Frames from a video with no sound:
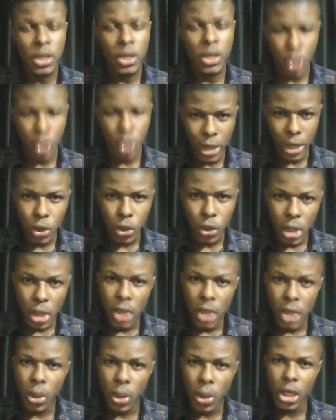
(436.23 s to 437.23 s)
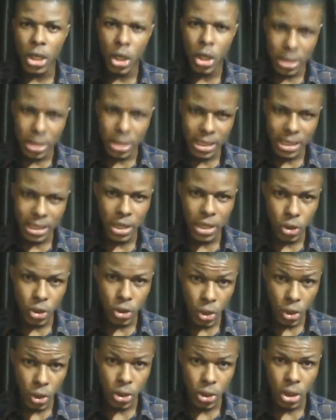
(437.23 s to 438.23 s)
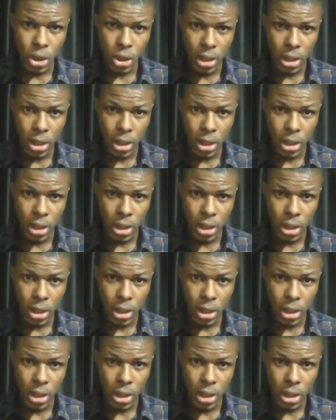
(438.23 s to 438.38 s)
And you equally understand yours,